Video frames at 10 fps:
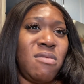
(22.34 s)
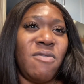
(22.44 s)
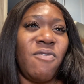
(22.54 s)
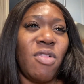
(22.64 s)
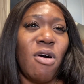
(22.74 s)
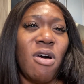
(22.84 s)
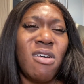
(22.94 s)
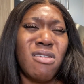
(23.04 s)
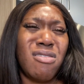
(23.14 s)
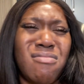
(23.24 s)

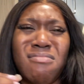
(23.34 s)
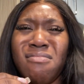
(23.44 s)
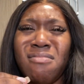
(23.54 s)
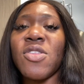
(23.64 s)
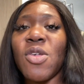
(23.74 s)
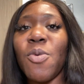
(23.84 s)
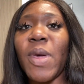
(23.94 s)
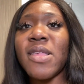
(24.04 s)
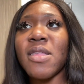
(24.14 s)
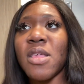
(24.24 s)
vlog. So
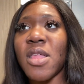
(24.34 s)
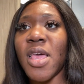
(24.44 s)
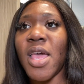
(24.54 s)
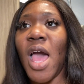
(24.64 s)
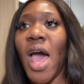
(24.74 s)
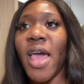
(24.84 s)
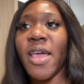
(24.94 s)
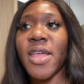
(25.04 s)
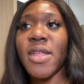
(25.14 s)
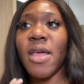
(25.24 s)
basically
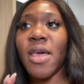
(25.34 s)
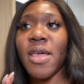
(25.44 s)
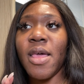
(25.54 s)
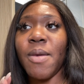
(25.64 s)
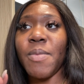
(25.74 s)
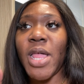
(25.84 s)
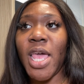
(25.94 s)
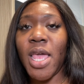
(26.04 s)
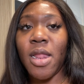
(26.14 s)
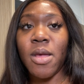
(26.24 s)
I am
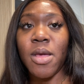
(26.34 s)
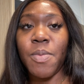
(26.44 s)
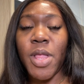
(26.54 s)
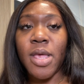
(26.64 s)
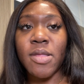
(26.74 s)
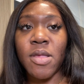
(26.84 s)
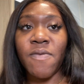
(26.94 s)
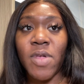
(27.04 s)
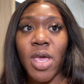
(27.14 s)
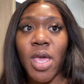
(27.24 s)
like in a place of
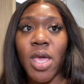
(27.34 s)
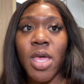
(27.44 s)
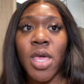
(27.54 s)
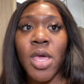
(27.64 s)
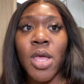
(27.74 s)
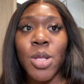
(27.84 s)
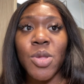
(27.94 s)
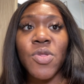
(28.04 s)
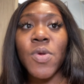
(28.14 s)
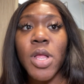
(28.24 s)
like
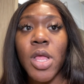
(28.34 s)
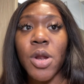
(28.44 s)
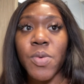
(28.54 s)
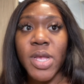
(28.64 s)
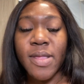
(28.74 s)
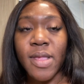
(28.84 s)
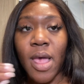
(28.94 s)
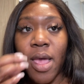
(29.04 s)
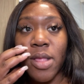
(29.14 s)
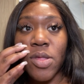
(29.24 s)
just doing a lot of
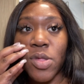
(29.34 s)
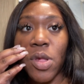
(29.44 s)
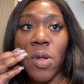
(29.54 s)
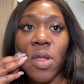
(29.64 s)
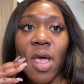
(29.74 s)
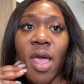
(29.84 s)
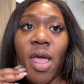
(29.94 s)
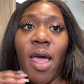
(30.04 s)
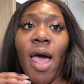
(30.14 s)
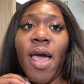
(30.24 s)
resets. So
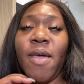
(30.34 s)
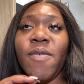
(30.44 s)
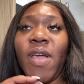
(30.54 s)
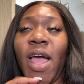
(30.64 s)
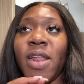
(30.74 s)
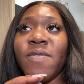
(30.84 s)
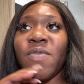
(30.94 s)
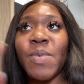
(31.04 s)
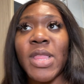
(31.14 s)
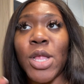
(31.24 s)
like I kind of, it's
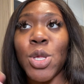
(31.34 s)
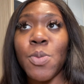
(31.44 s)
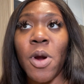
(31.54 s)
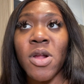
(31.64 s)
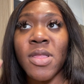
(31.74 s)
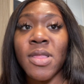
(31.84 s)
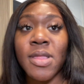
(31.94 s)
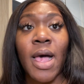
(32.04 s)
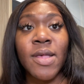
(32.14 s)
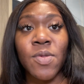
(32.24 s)
been like two parts since
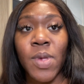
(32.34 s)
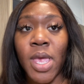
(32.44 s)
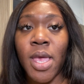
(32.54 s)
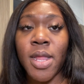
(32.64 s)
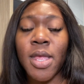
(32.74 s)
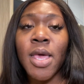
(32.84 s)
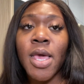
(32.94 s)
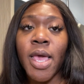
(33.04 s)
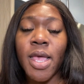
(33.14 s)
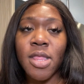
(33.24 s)
last weekend
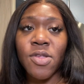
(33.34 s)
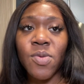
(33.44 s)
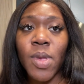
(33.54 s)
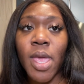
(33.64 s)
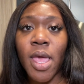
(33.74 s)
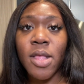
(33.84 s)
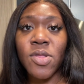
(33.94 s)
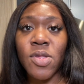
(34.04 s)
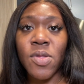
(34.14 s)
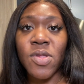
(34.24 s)
and this weekend.
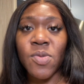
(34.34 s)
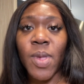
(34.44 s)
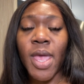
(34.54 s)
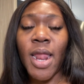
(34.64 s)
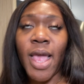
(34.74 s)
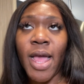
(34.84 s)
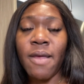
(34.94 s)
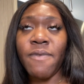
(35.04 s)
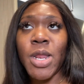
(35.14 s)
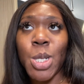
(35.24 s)
So this weekend I kind
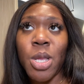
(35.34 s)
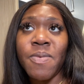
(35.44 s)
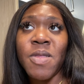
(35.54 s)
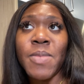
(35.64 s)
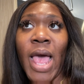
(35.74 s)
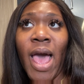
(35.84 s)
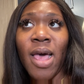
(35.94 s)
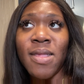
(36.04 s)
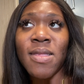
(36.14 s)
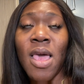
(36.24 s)
of finished up some
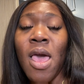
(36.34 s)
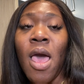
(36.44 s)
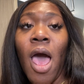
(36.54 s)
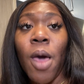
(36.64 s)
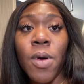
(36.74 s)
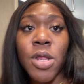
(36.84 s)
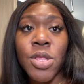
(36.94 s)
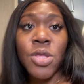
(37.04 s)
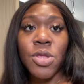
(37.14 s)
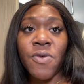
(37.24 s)
tasks I wanted
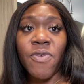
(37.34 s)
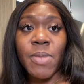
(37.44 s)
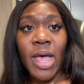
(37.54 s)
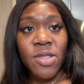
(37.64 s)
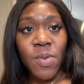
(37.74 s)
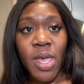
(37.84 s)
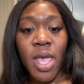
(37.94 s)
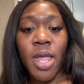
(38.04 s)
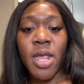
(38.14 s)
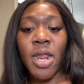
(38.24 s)
to do from last
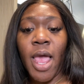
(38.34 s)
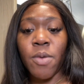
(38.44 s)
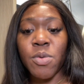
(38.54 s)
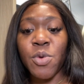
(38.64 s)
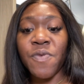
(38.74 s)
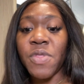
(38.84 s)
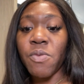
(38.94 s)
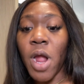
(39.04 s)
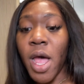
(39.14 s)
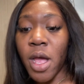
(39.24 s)
weekend and I removed the
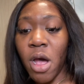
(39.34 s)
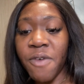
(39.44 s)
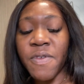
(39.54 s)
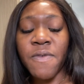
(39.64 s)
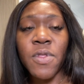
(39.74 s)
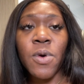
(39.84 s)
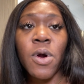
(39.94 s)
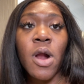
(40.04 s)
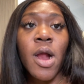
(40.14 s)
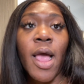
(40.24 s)
rug off the
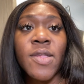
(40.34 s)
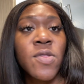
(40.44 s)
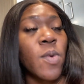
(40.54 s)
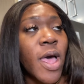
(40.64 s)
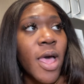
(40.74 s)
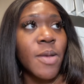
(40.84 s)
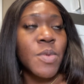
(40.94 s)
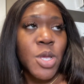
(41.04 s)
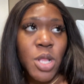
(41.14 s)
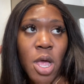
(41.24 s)
floor. I
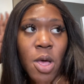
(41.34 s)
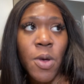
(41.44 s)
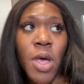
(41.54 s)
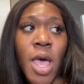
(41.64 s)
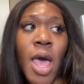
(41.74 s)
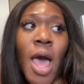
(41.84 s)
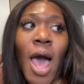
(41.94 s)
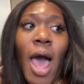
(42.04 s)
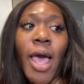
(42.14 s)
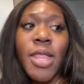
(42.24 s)
swept, you know,
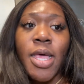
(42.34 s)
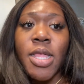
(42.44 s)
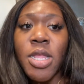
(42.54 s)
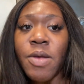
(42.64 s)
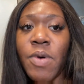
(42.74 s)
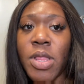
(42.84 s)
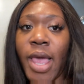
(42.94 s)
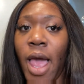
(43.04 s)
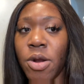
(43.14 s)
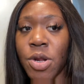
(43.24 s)
I like cleaned up all the
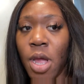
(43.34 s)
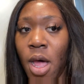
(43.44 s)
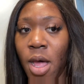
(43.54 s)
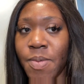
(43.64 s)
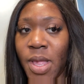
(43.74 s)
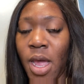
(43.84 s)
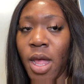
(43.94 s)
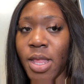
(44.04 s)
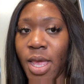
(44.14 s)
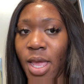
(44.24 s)
countertops. I
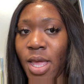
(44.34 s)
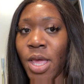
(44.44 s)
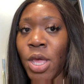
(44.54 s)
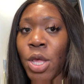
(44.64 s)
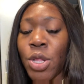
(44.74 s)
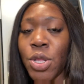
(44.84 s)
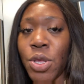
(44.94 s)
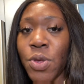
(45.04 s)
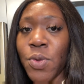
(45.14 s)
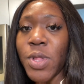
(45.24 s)
got like
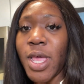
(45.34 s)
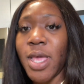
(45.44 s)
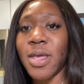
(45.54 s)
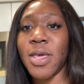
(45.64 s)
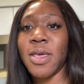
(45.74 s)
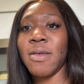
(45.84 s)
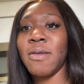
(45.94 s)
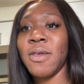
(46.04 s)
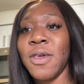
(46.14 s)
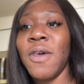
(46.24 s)
new like
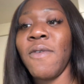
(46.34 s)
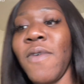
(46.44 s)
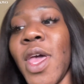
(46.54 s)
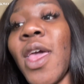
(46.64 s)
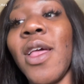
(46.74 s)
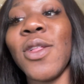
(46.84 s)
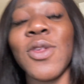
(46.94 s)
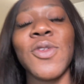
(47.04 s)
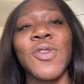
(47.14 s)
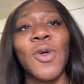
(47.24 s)
fucking
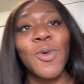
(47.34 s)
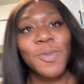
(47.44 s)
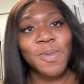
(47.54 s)
soap